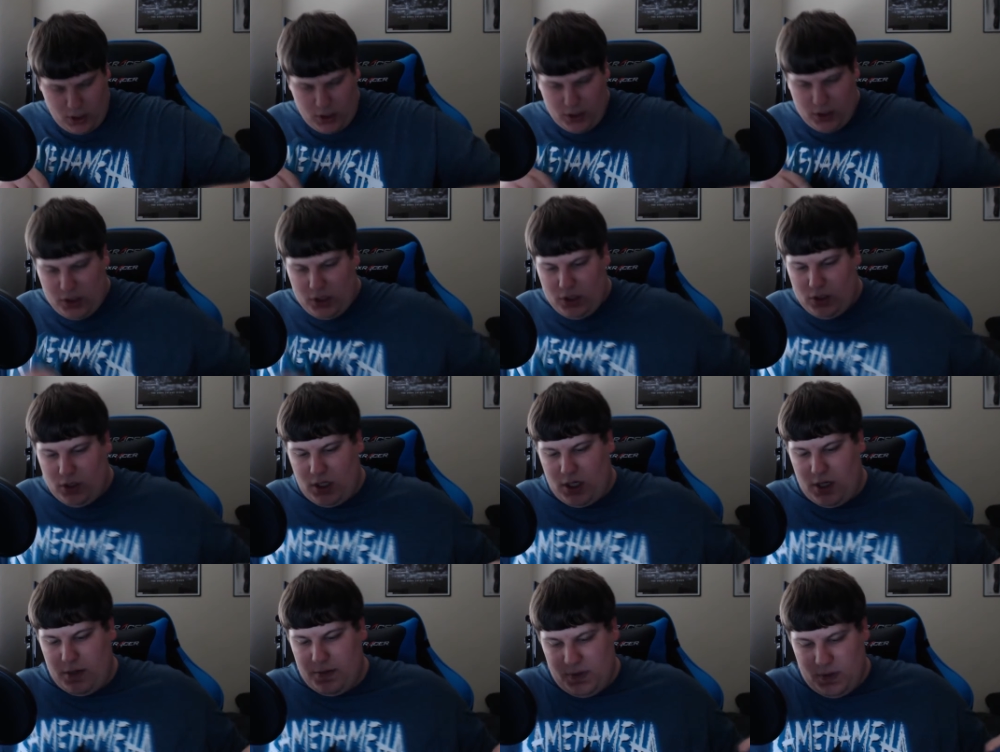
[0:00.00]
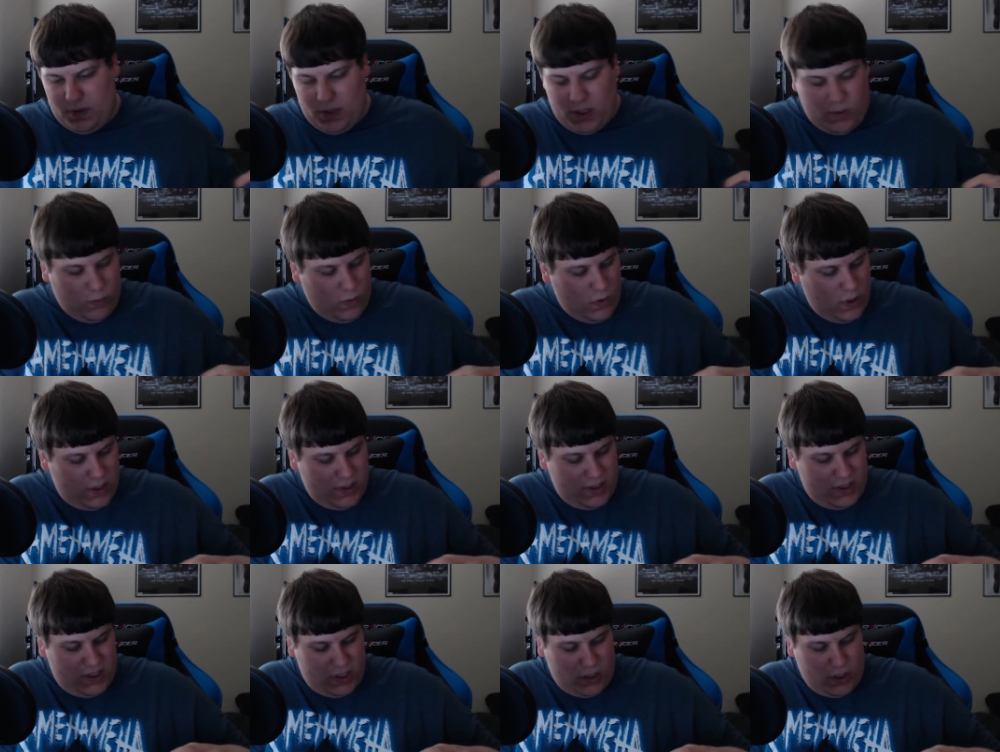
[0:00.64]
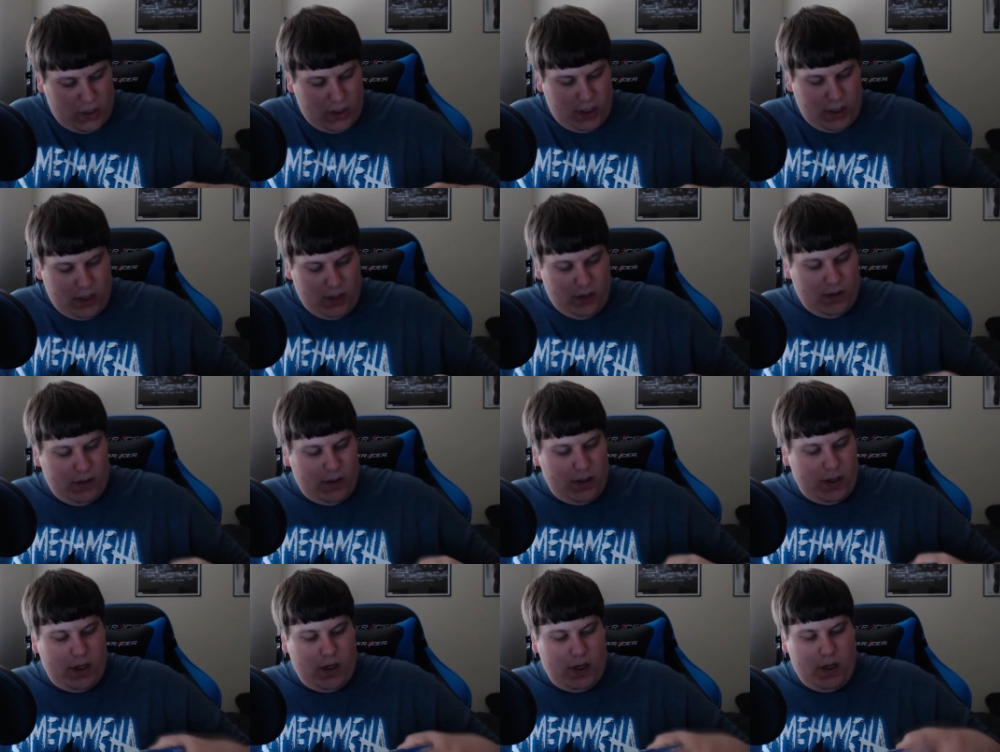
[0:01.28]
So it comes with one
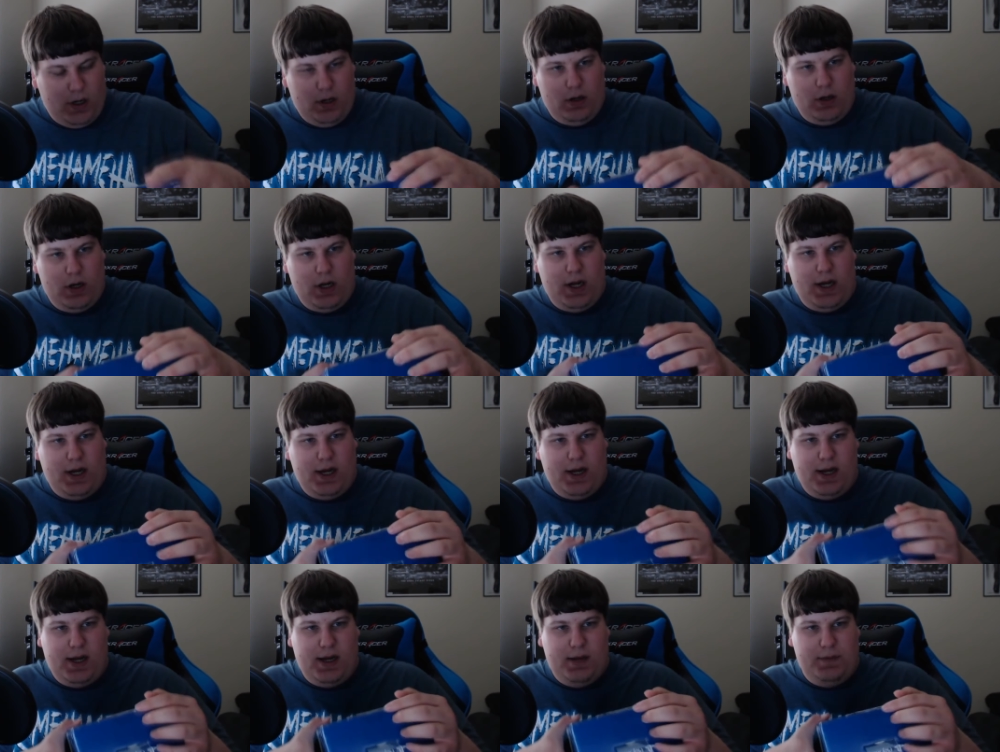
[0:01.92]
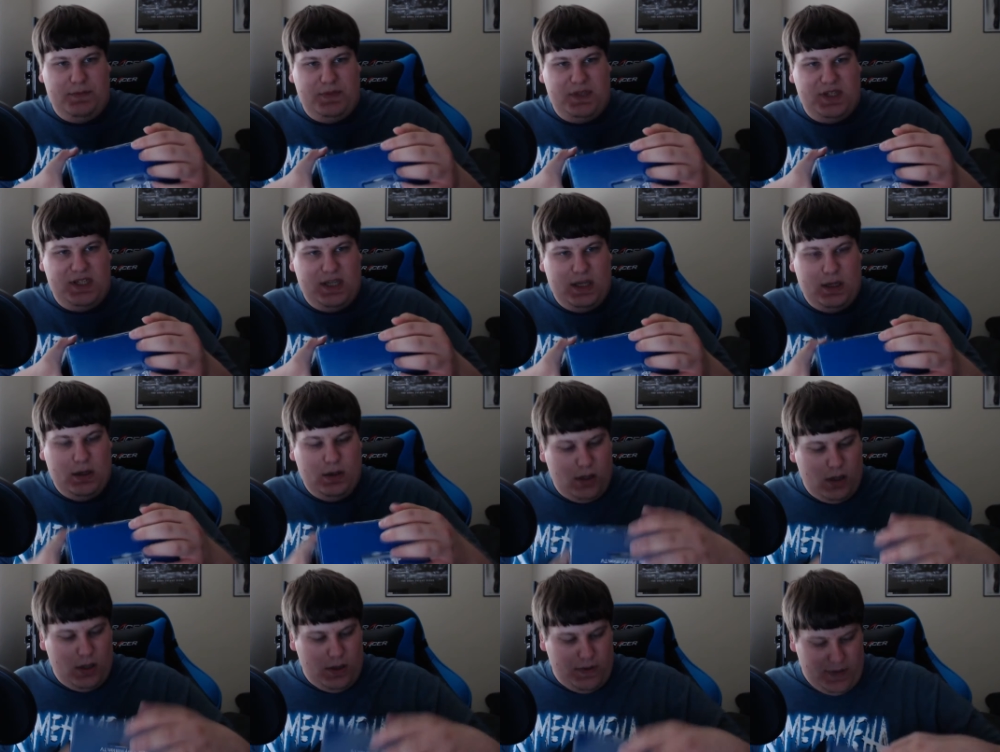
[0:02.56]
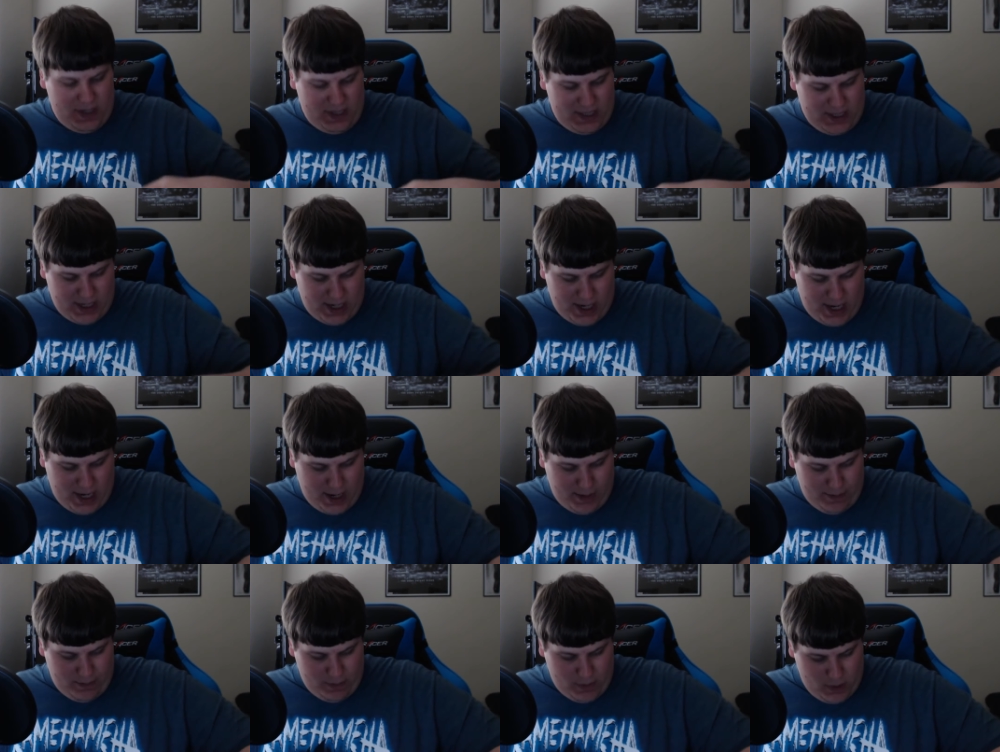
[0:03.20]
circular seal on the
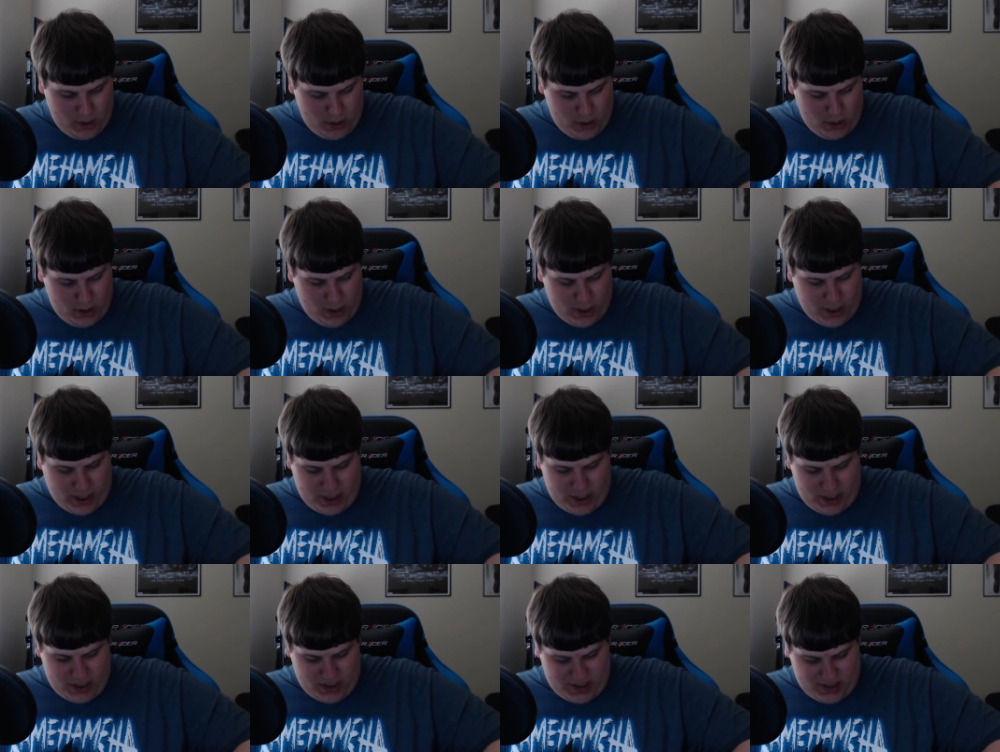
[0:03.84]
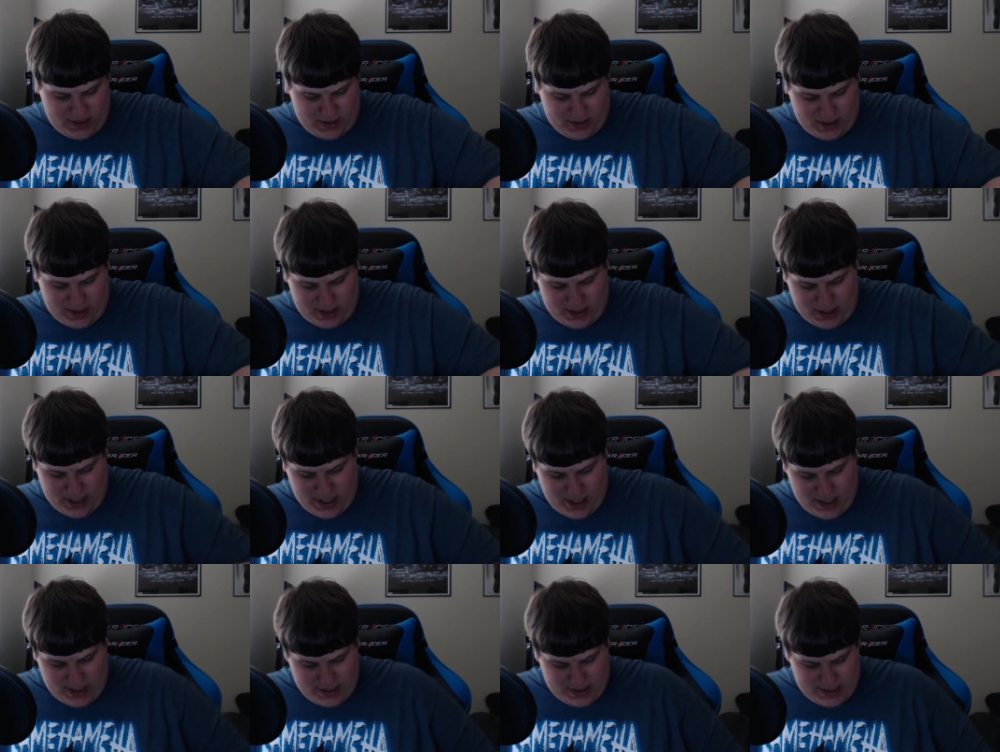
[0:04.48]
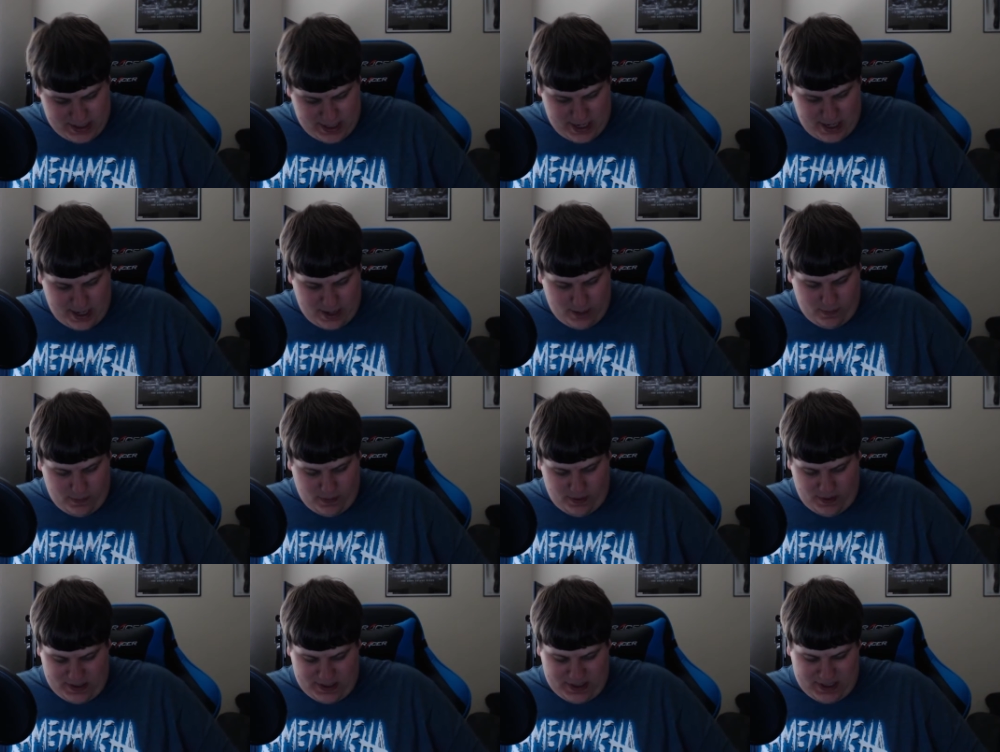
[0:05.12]
top. I just slice that
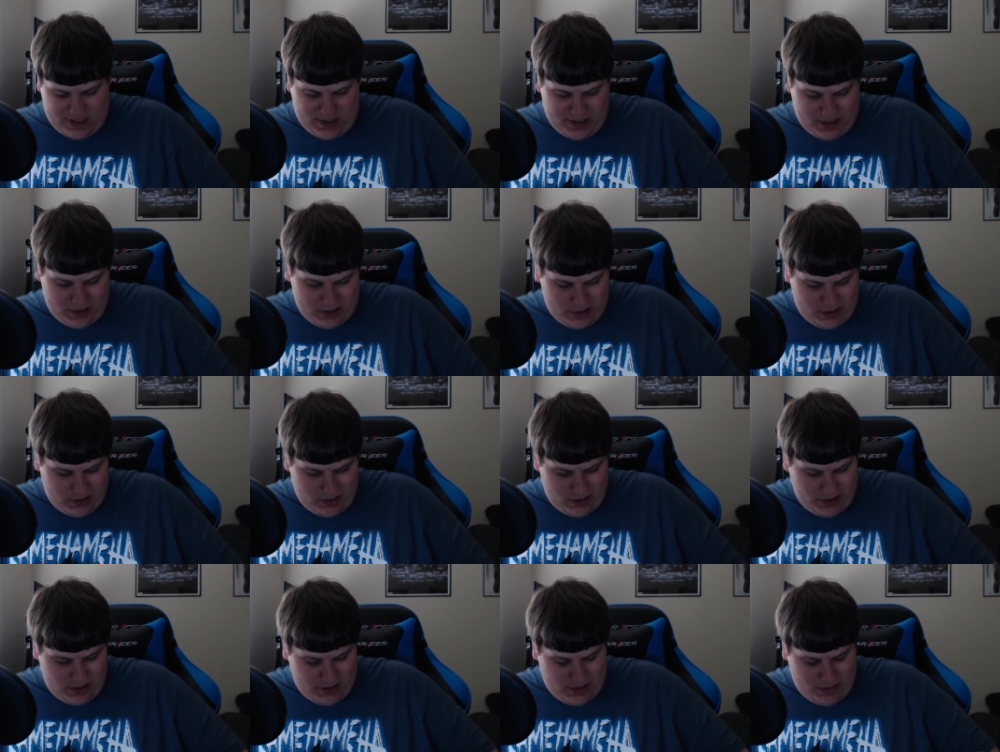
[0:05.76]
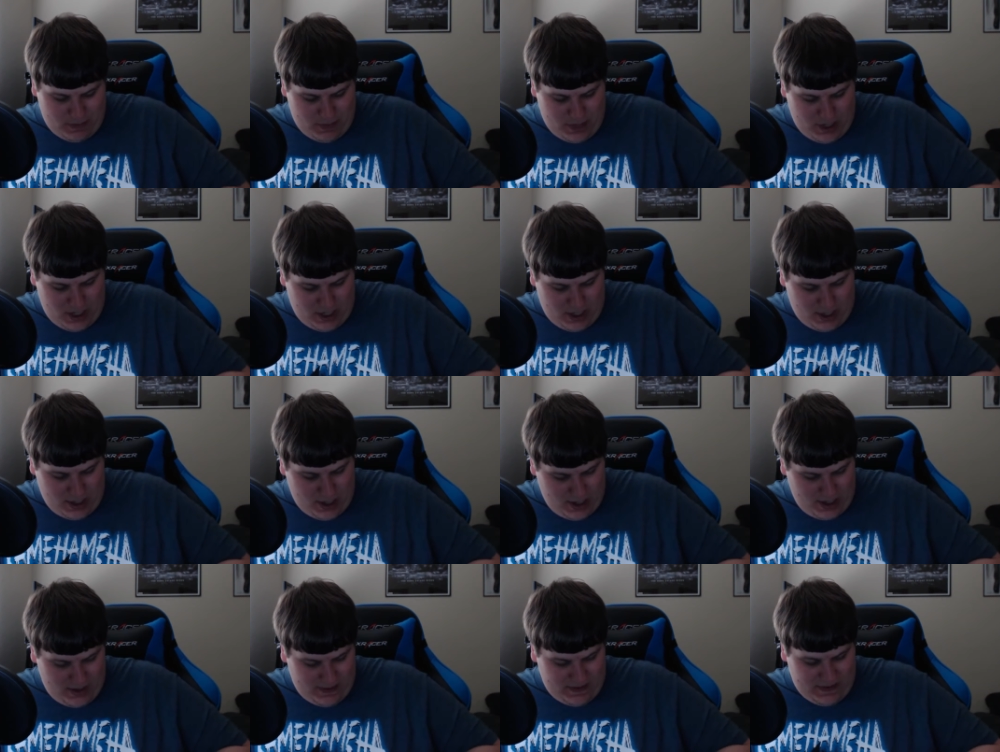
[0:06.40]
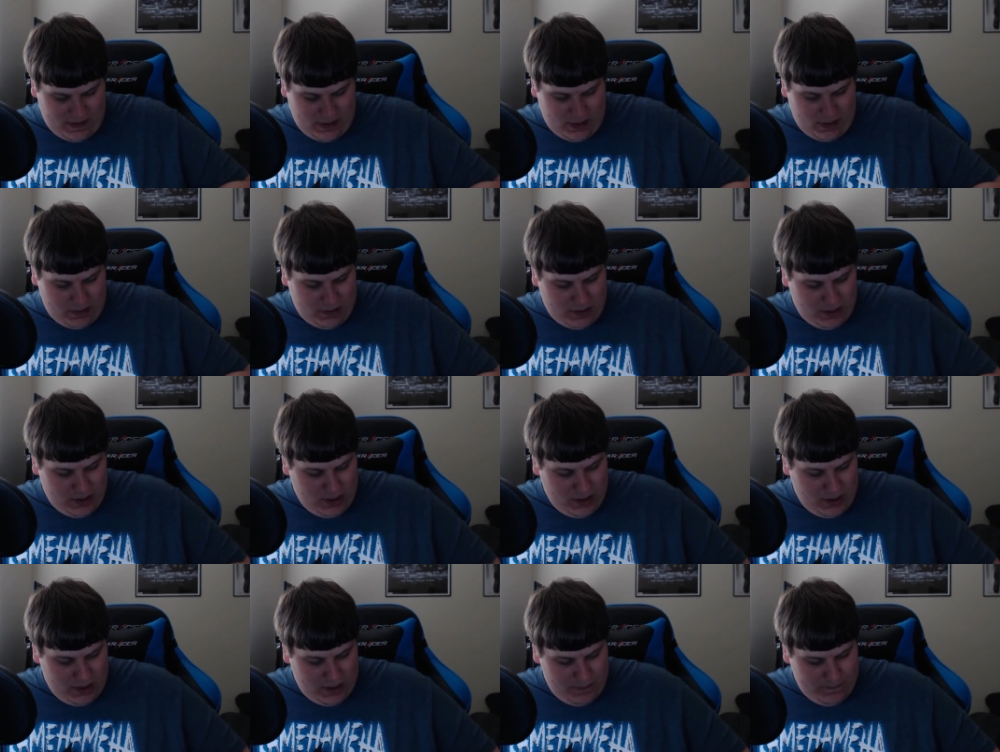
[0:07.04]
with scissors to make it nice and
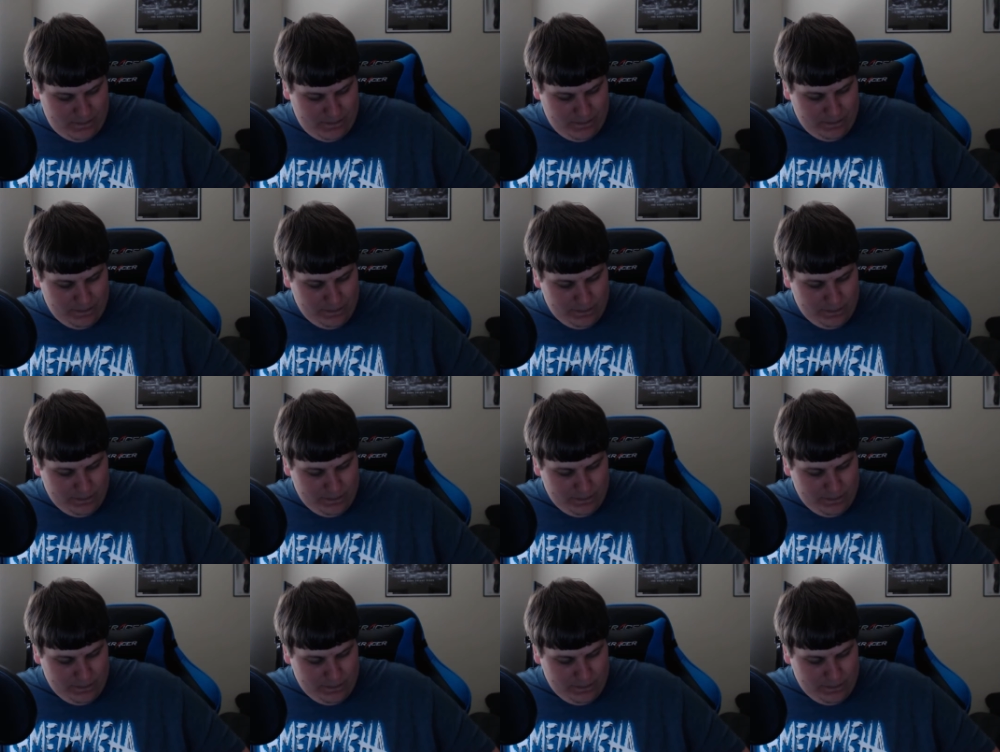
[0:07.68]
clean.